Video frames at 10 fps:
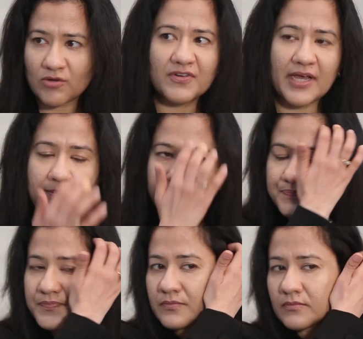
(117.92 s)
of time.
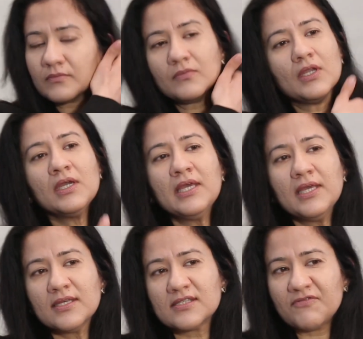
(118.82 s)

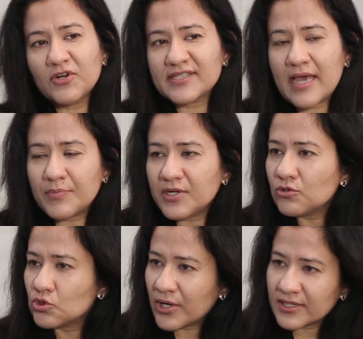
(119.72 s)
Say for example,
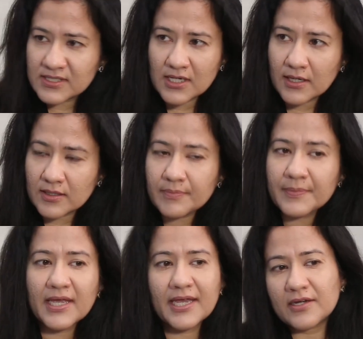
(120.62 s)
you join a
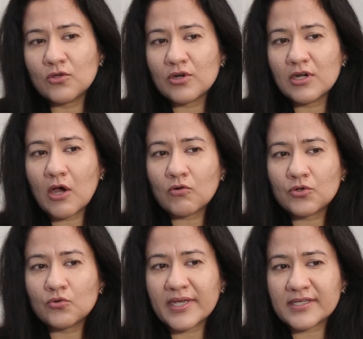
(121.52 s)
startup and you are allowed to